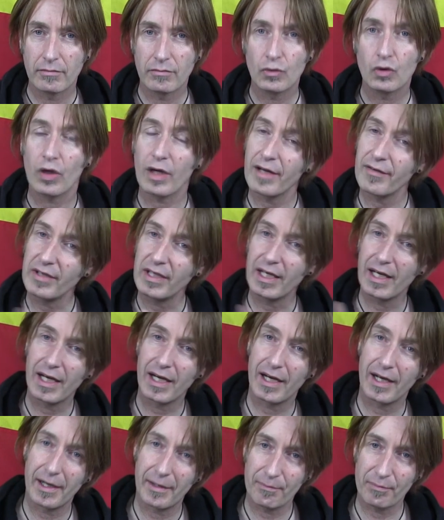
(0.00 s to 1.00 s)

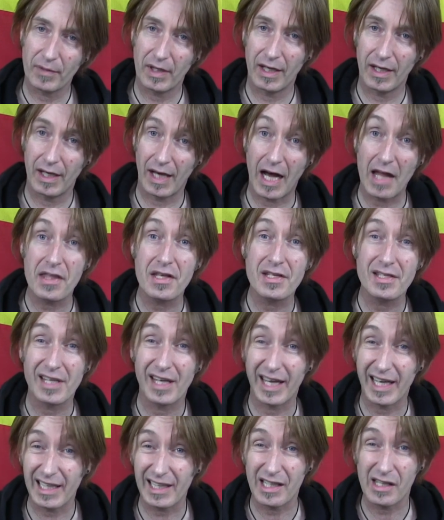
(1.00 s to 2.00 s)
¿todavía haces
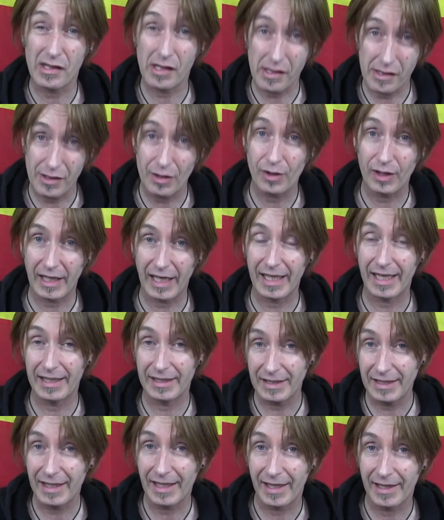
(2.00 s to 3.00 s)
ejercicio cada
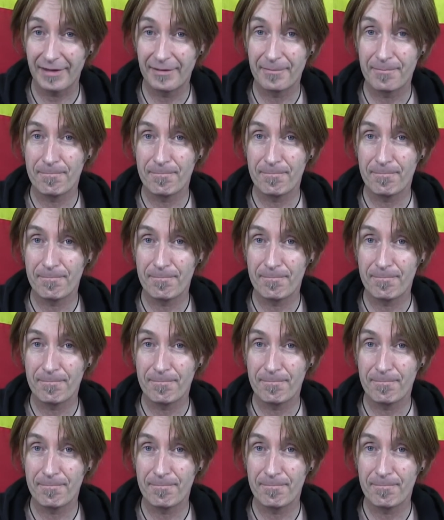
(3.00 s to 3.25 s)
día?